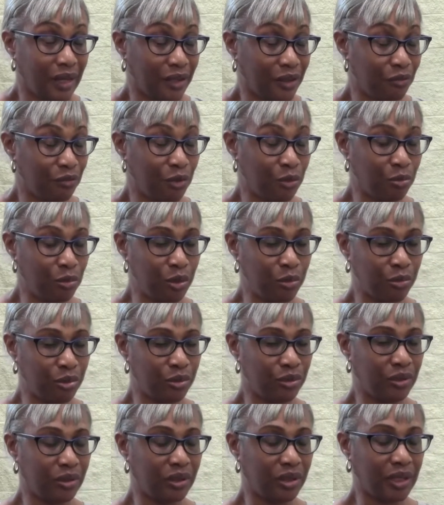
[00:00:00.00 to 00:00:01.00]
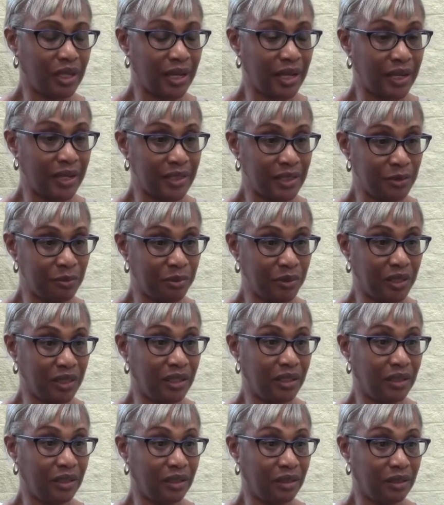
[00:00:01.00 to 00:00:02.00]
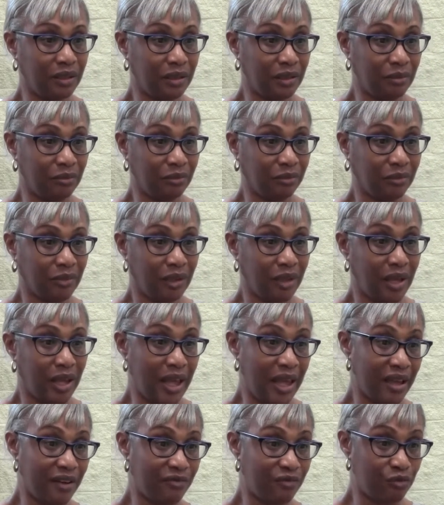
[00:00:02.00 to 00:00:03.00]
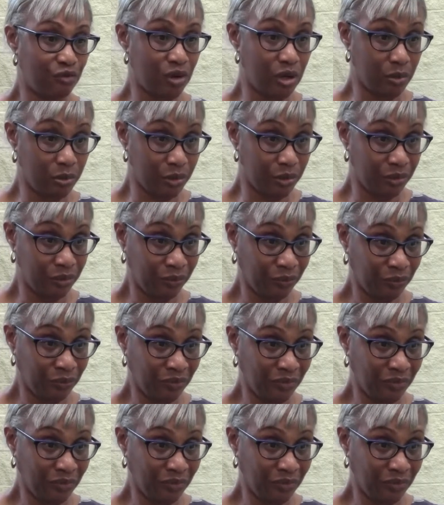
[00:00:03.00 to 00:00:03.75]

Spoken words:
can remember the guys playing half rubber